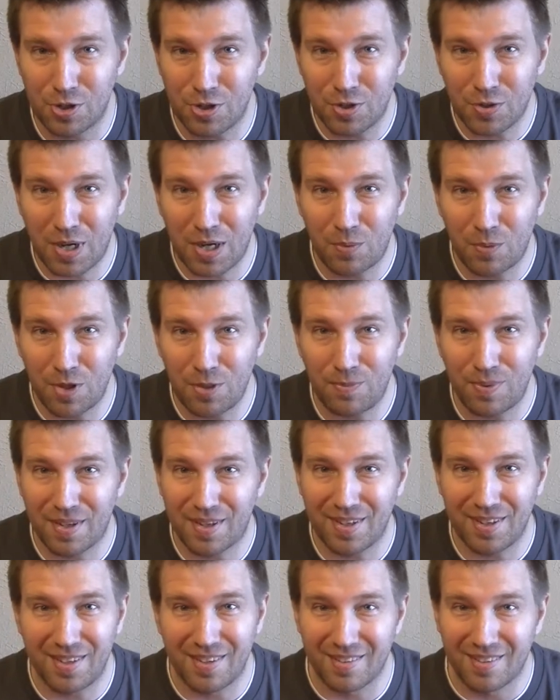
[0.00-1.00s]
you should trade with
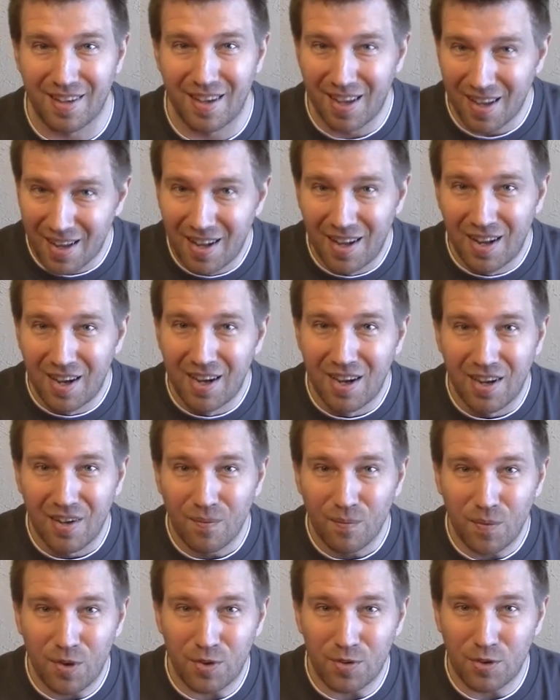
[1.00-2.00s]
because
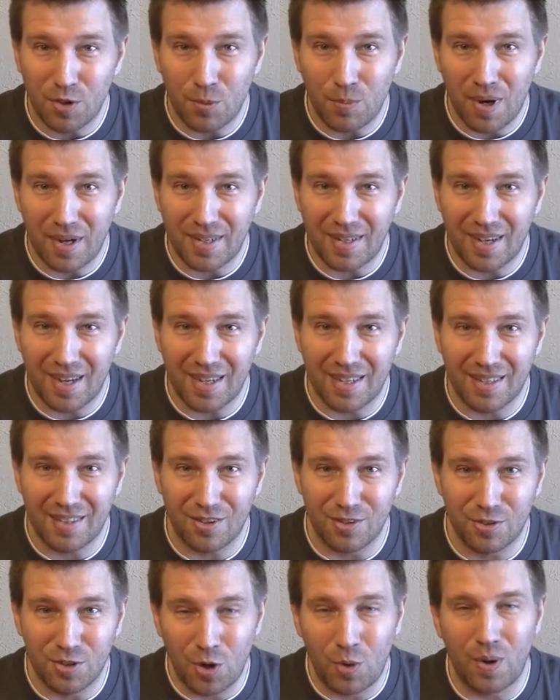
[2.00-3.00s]
there's nobody, I,
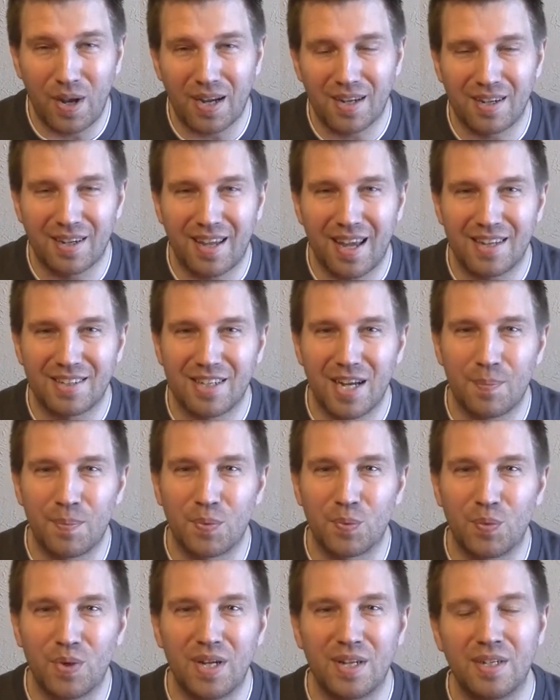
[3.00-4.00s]
there's no way I could catch
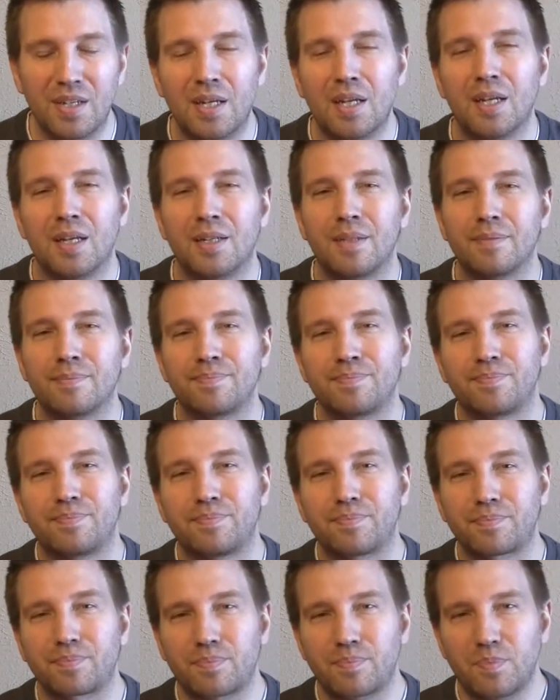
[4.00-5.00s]
up and win.
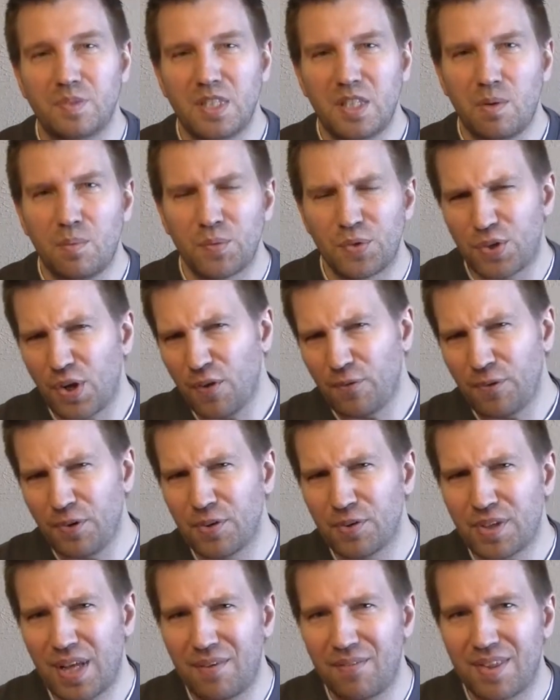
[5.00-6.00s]

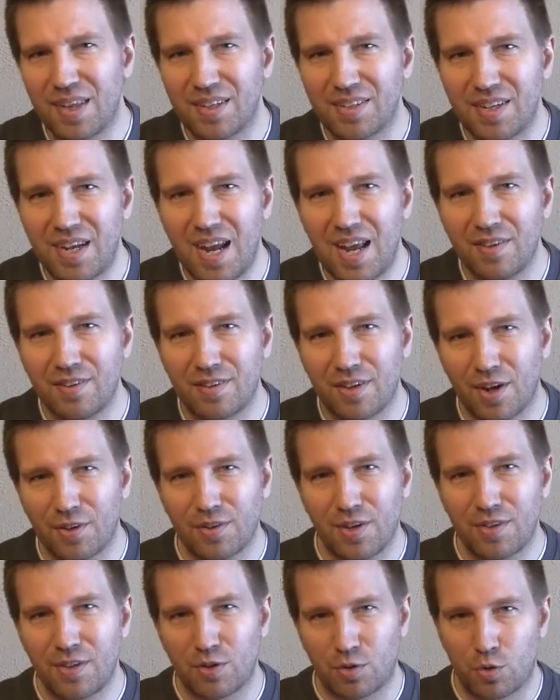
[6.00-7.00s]
Starfarers gave you that chance. They
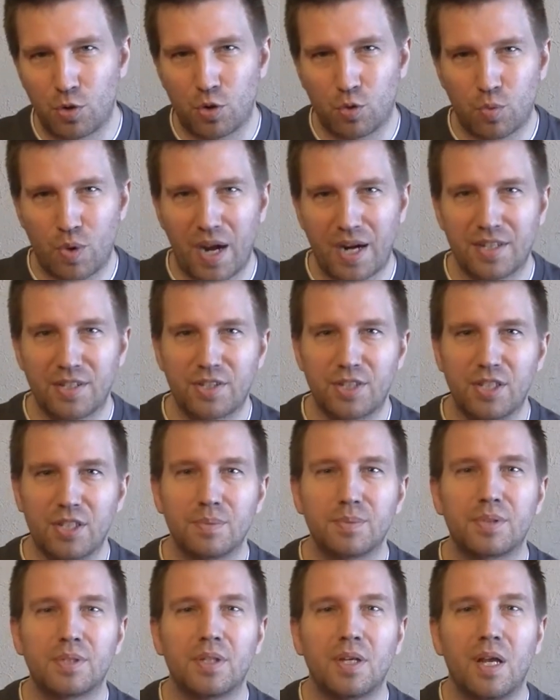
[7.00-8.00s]
also had these cool rocket
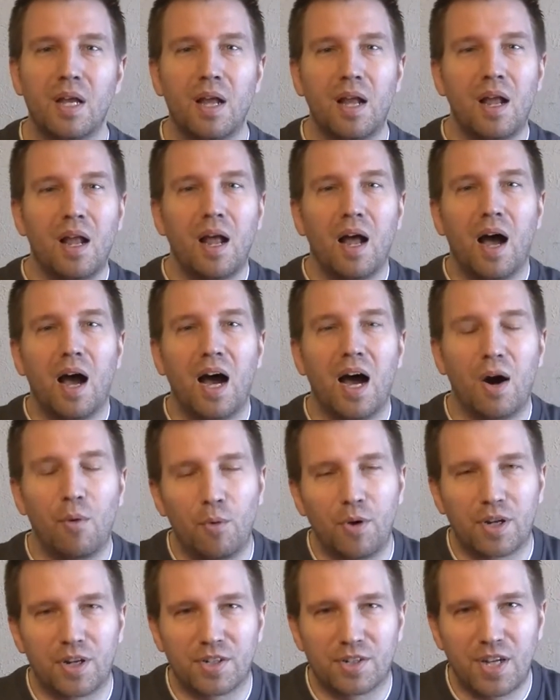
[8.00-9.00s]
ships uh,
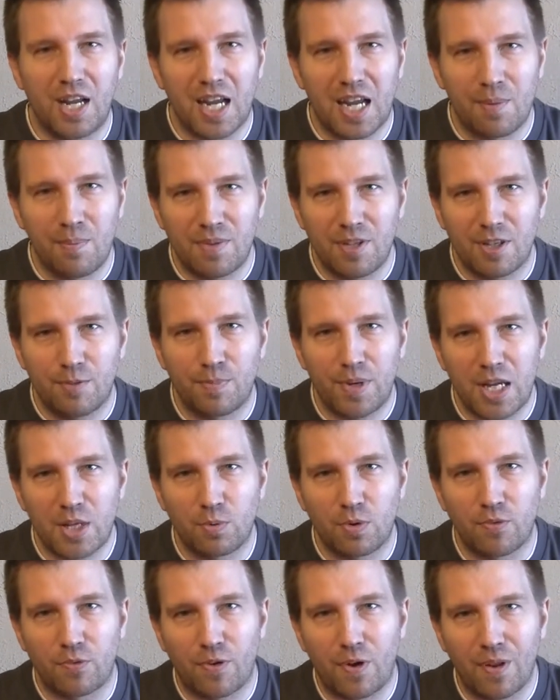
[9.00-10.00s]
where you could shake them and these
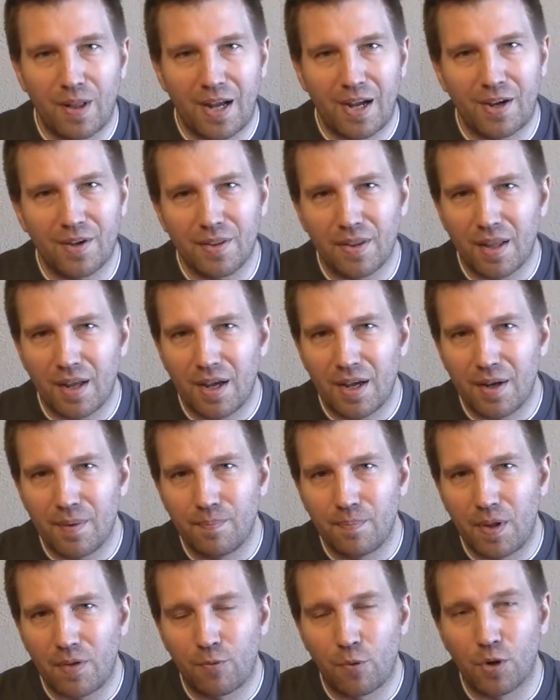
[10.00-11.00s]
beads would fall out.
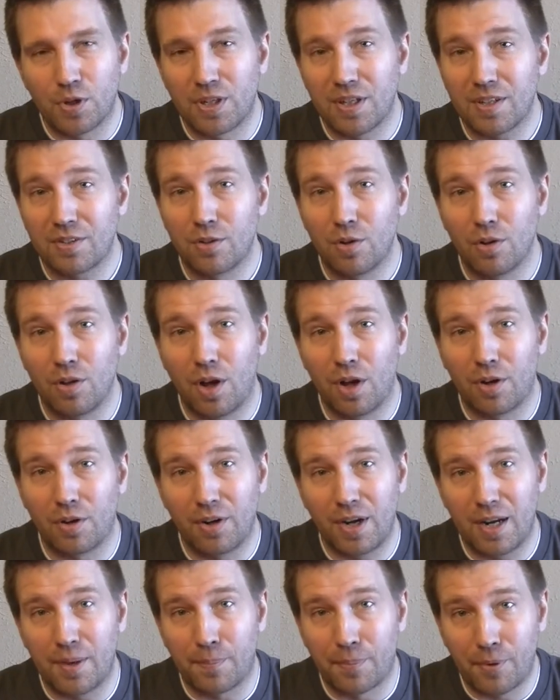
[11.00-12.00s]
Uh, unfortunately, that's no
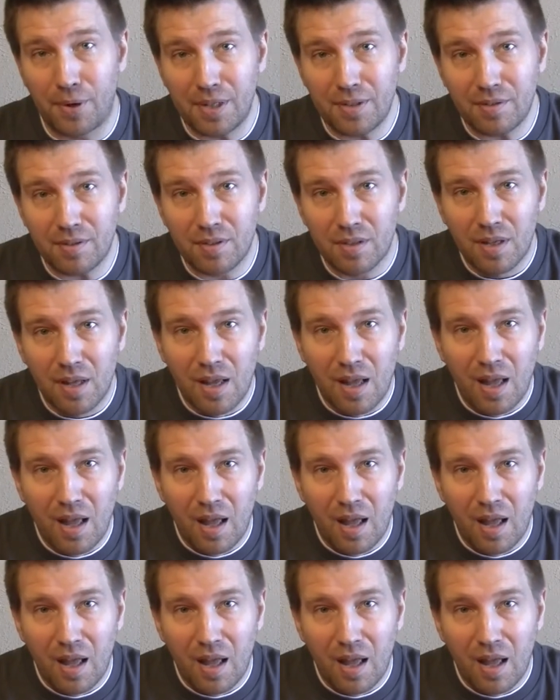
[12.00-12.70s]
longer in print.